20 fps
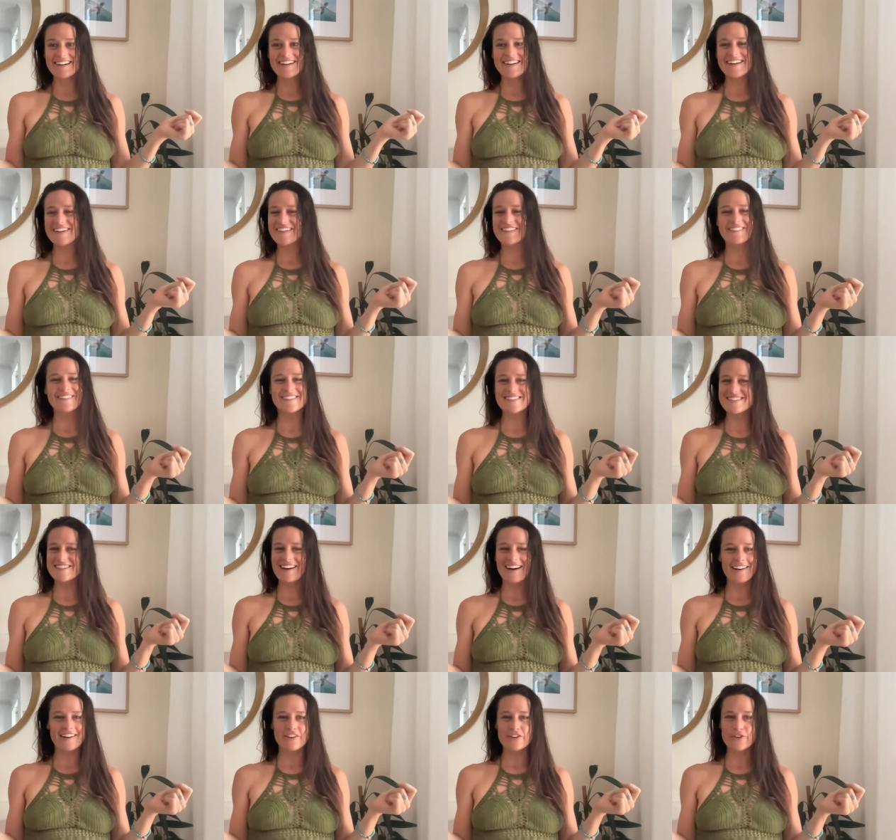No, it was
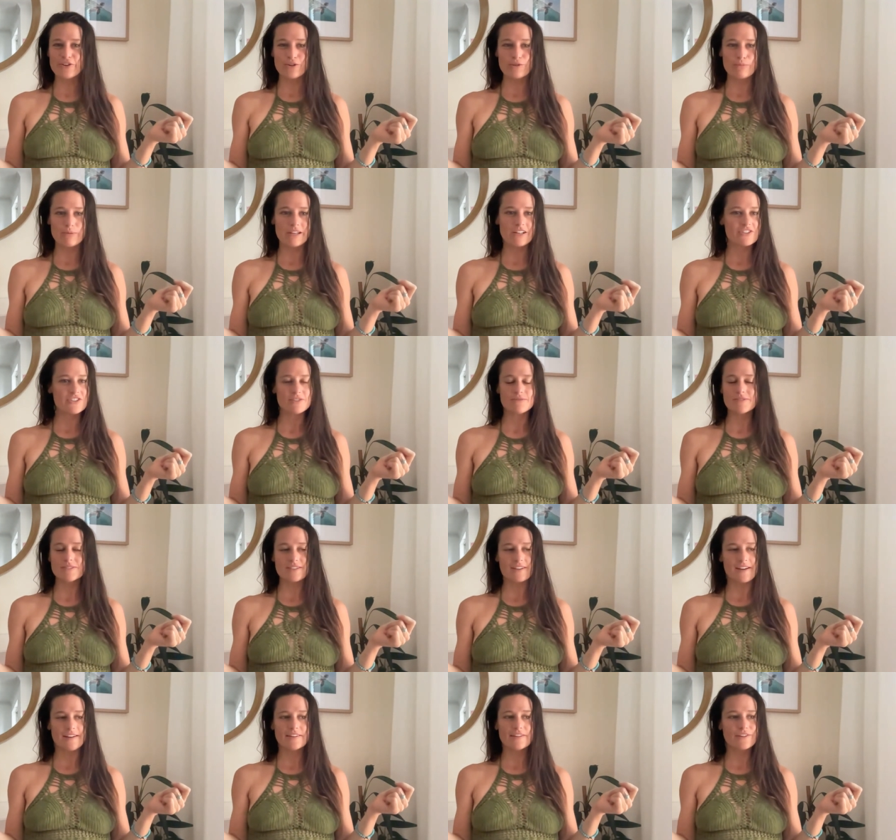not a nude beach. It
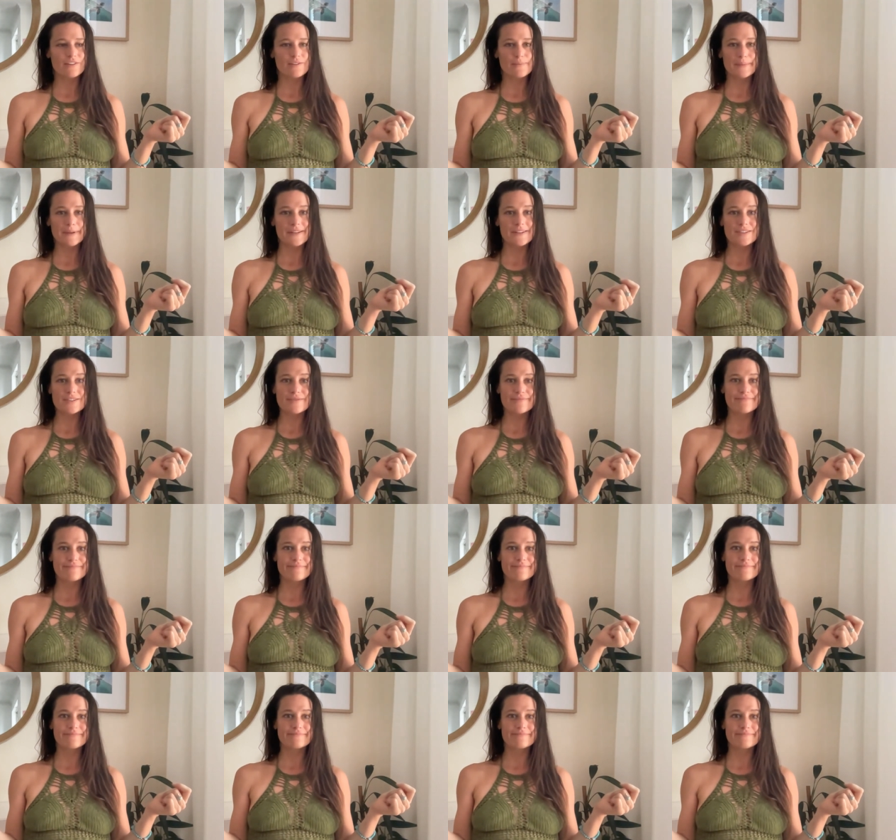was not a nude beach.
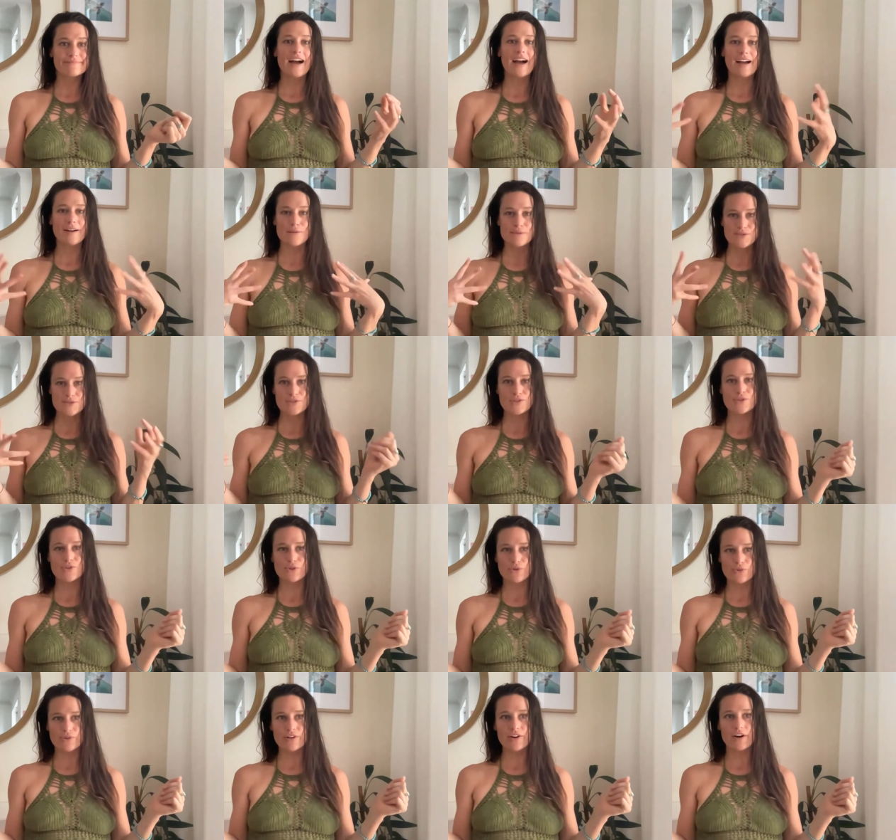I was
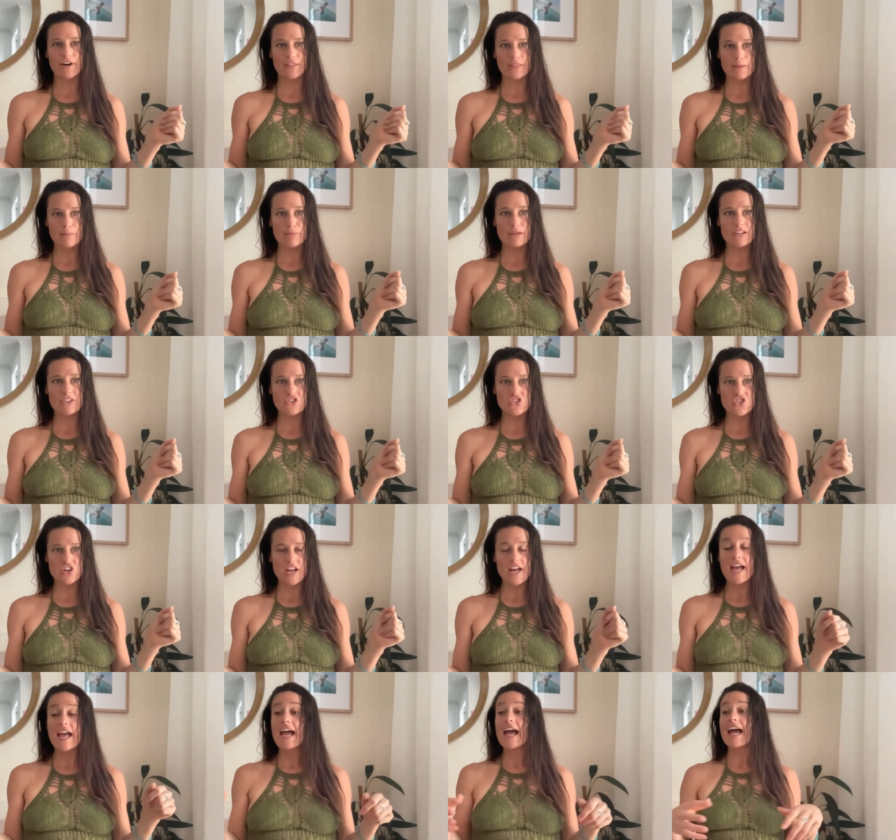nude on the beach.
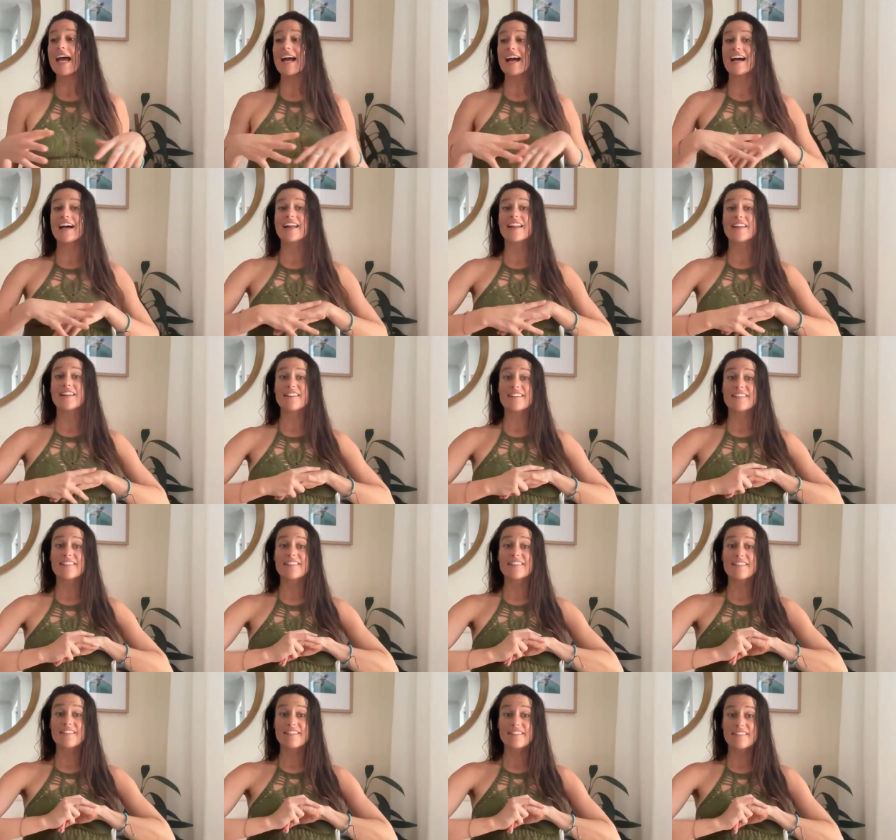And
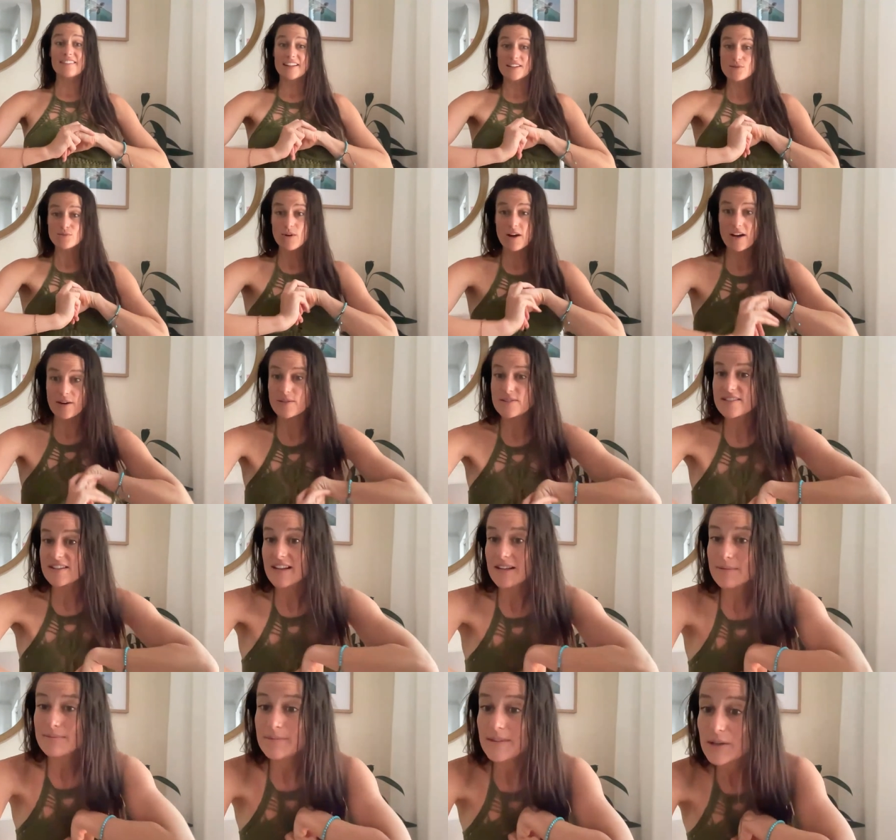that's why I was
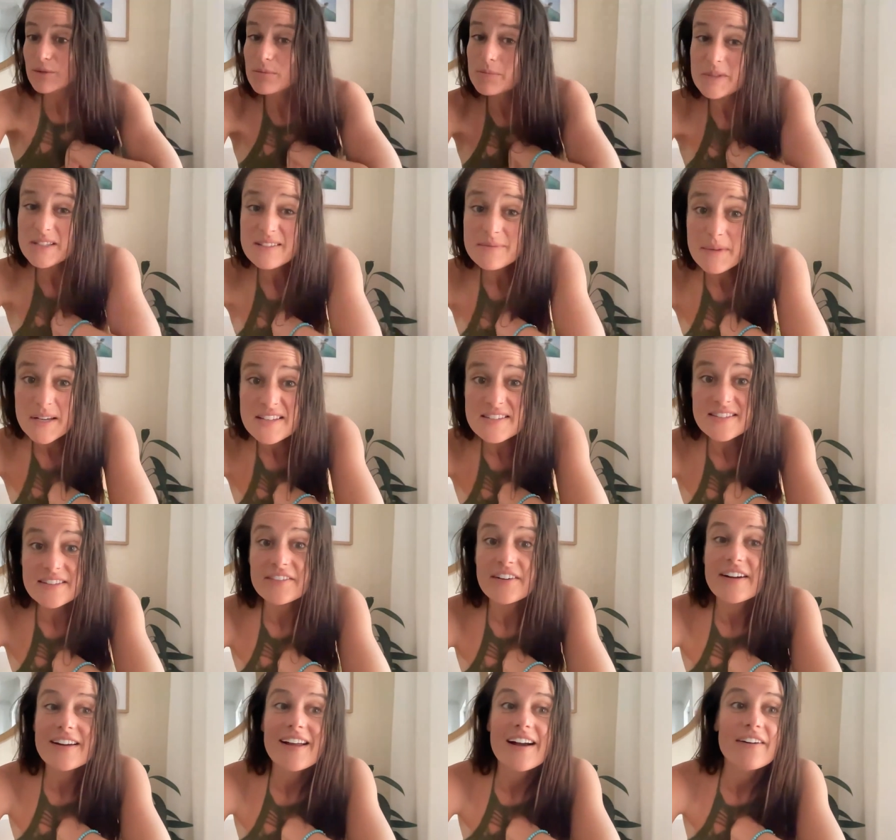like, it would be
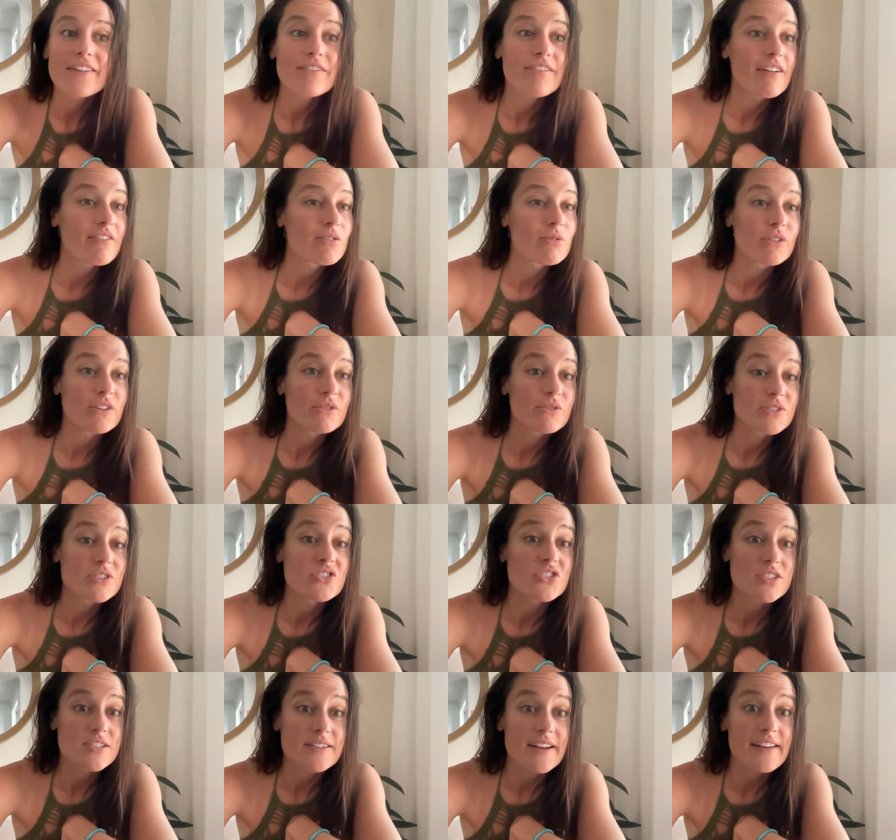amazing right now if everyone
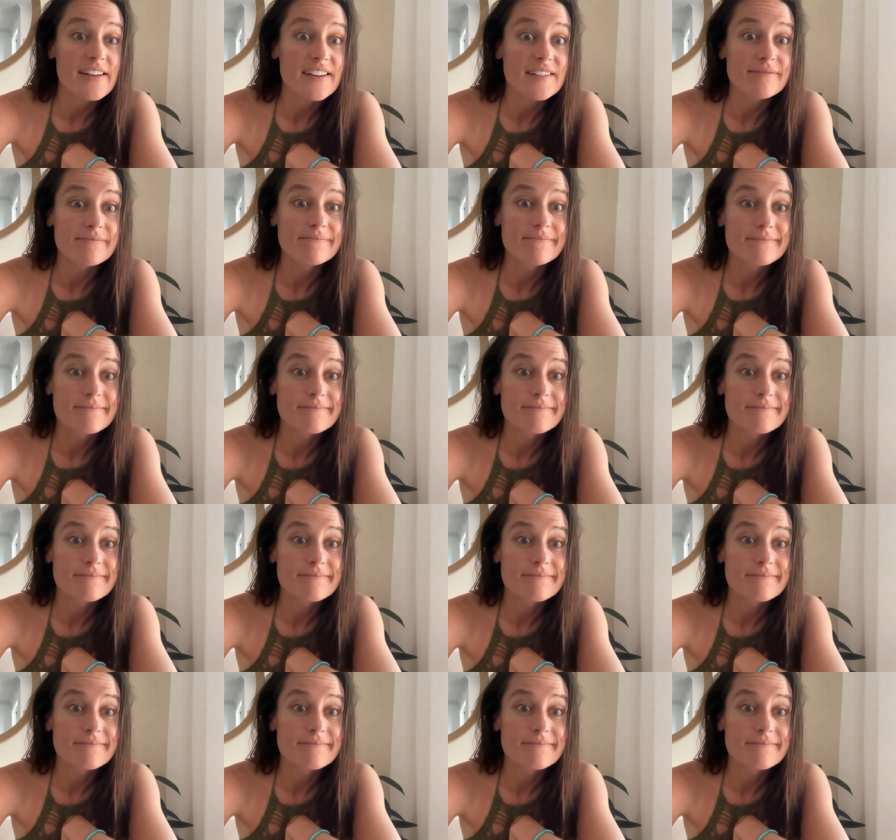was just naked.